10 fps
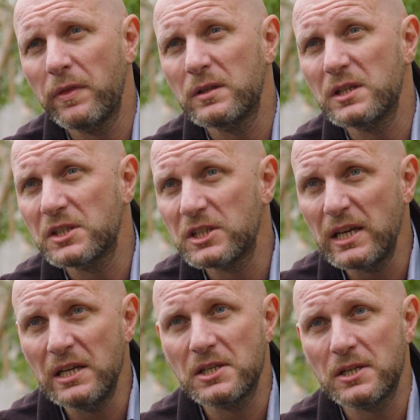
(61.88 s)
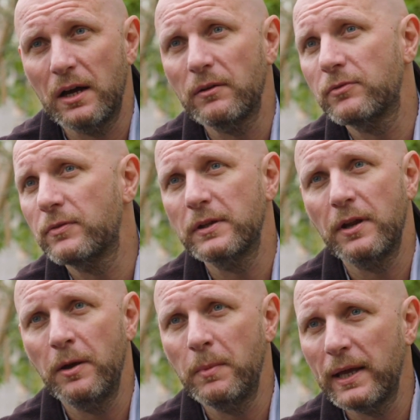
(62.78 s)
with, and to see stuff that
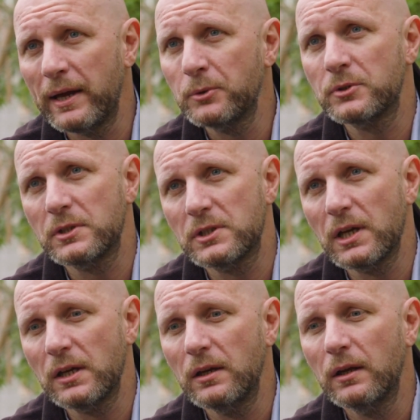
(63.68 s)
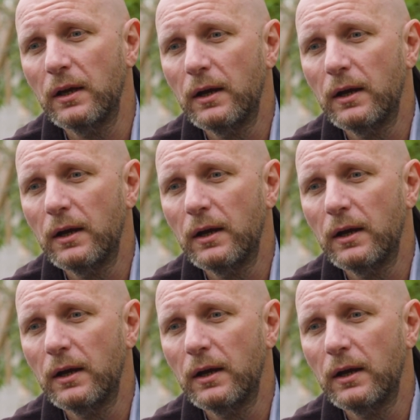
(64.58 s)
nobody else had seen.